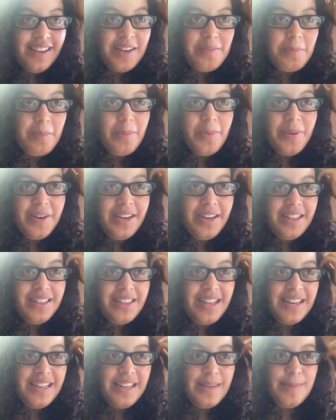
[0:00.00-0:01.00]
I remember I got
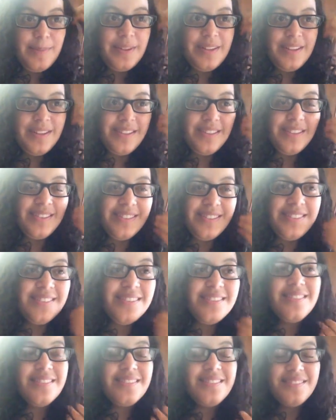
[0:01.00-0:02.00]
that email
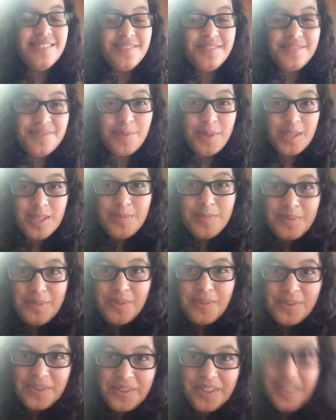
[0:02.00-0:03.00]
once
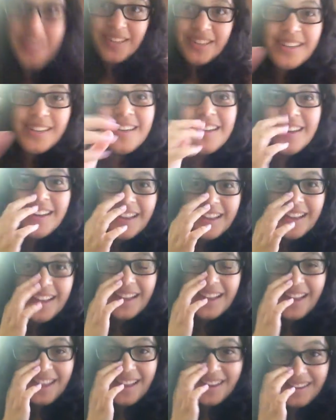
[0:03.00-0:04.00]
before,
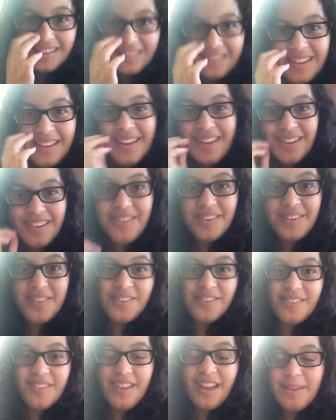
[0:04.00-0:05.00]
and I don't
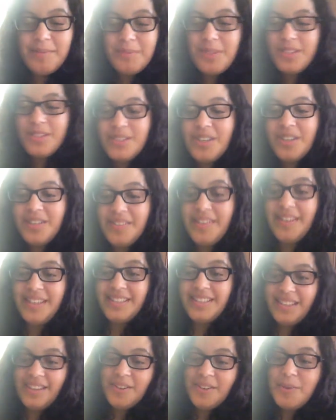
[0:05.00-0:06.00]
know, I'm just
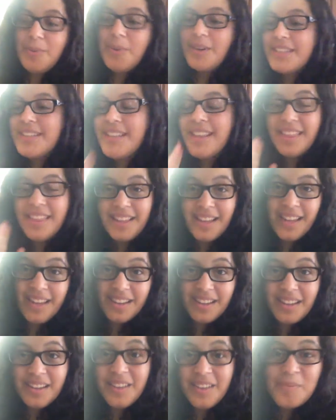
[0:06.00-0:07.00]
nervous. I don't know what to
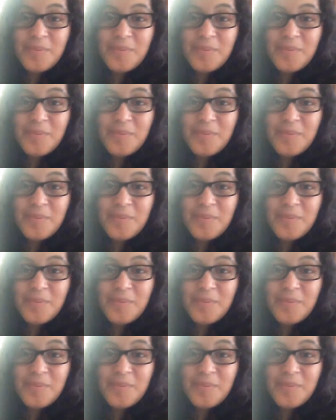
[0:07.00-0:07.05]
think,